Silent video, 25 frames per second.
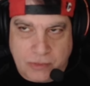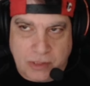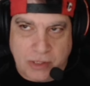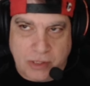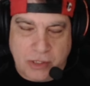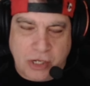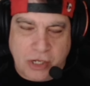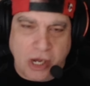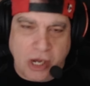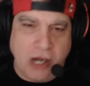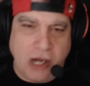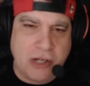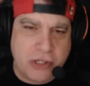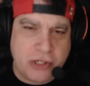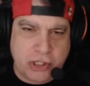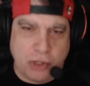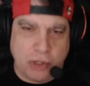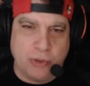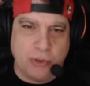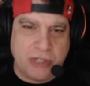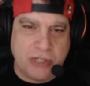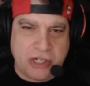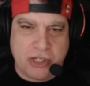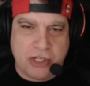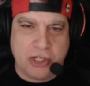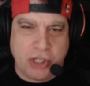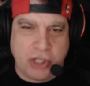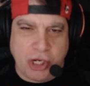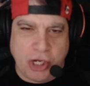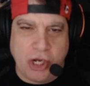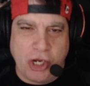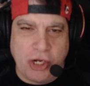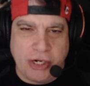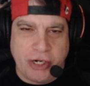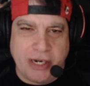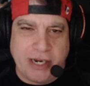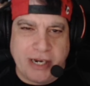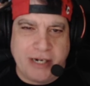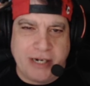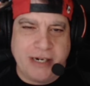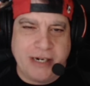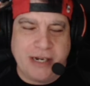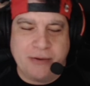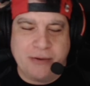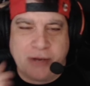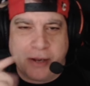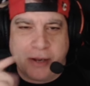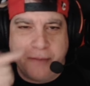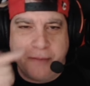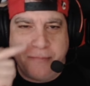car still didn't turn in.
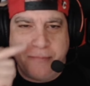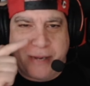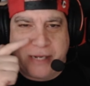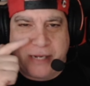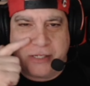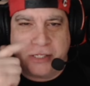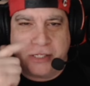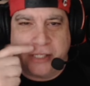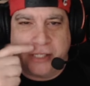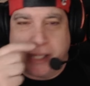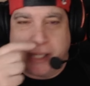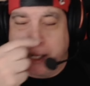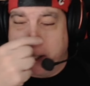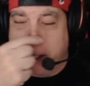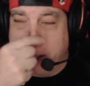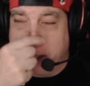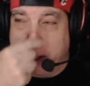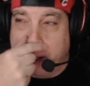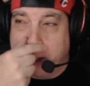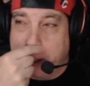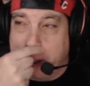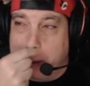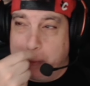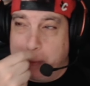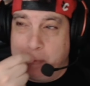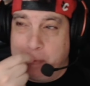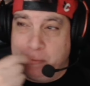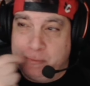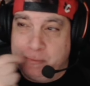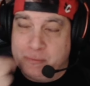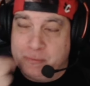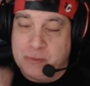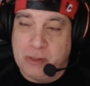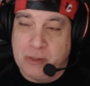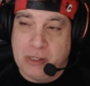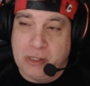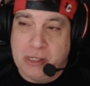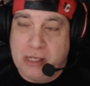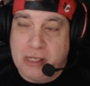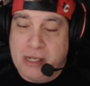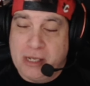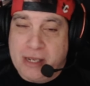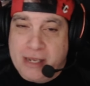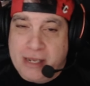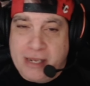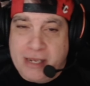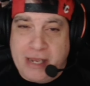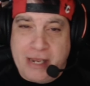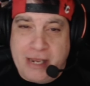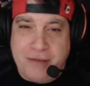Now, come back to that.
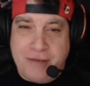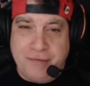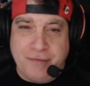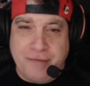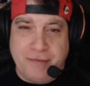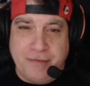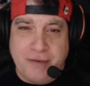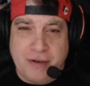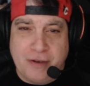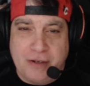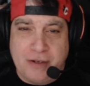If